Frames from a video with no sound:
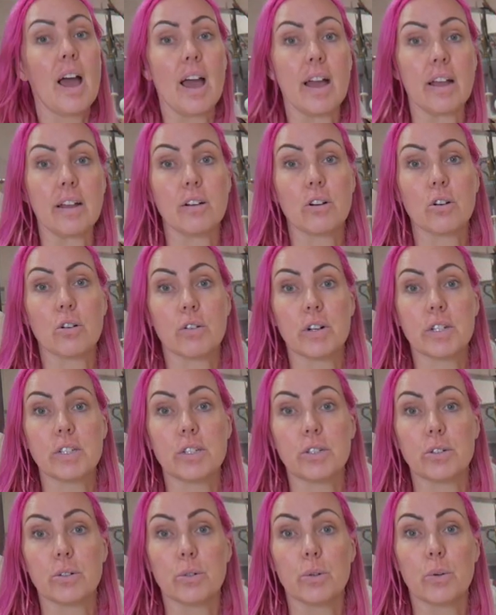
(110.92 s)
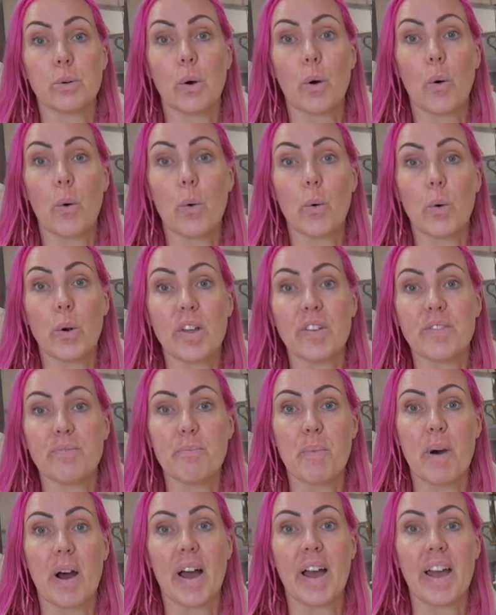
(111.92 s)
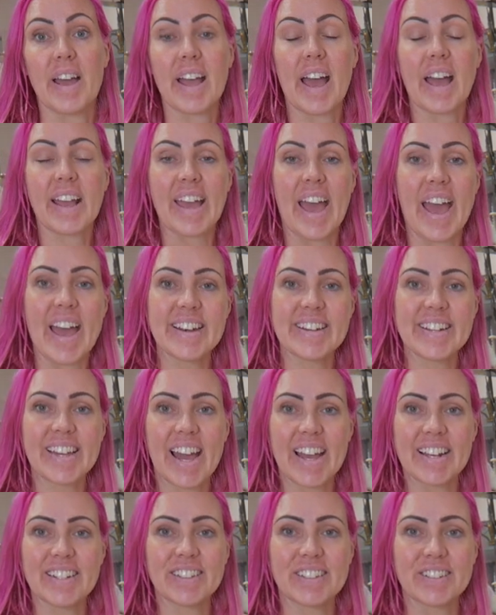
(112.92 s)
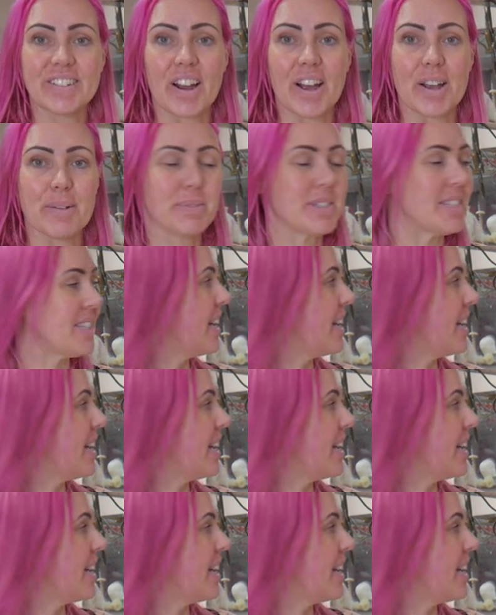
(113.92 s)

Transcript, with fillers: and crystal all of my candy cane stripes.